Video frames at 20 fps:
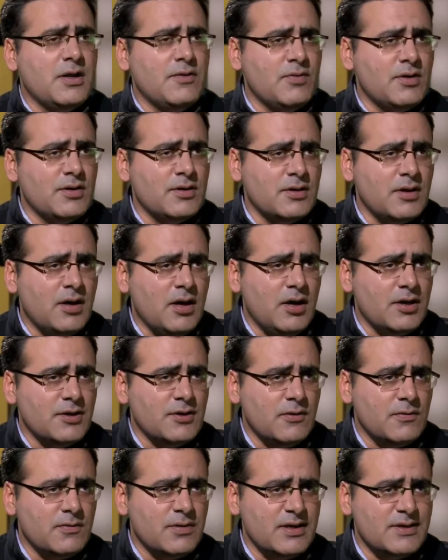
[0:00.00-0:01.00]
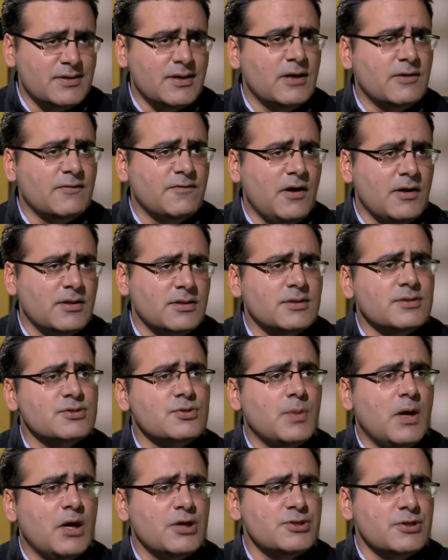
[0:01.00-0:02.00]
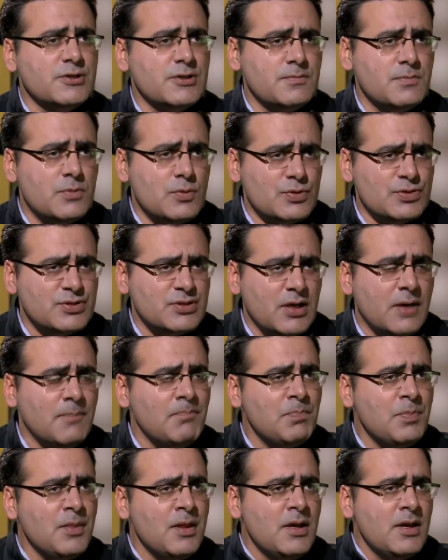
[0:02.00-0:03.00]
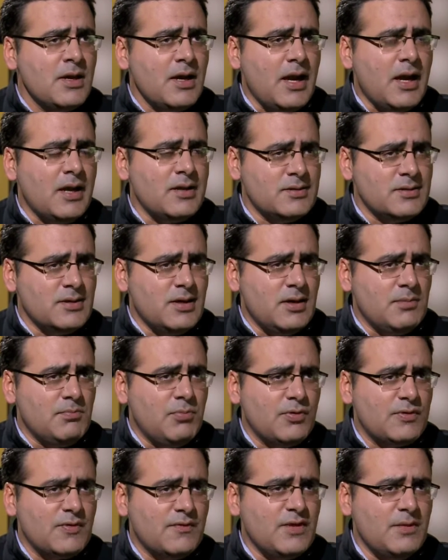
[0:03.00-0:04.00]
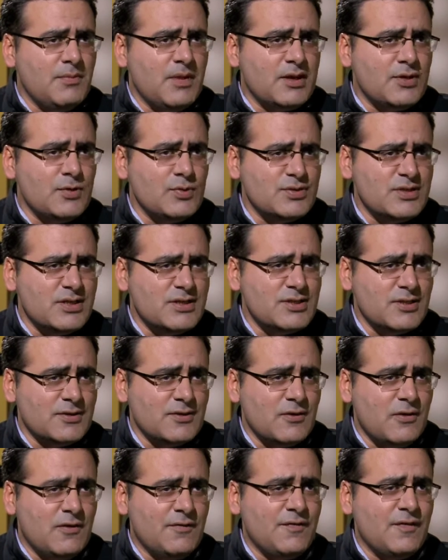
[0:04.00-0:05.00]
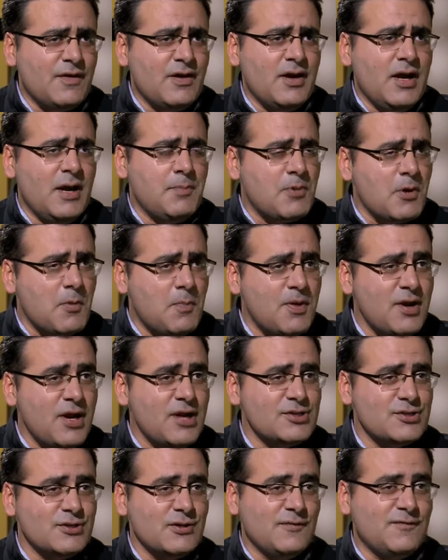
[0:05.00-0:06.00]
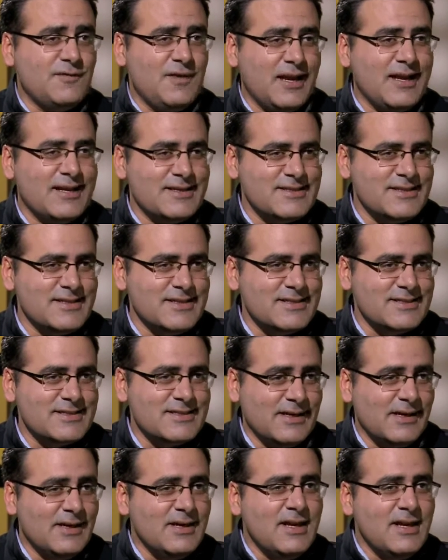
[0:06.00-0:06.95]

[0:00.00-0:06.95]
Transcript: even your great-grandfather Subhash Chandra Bose, and both of them accuse each other of appropriation of legacies.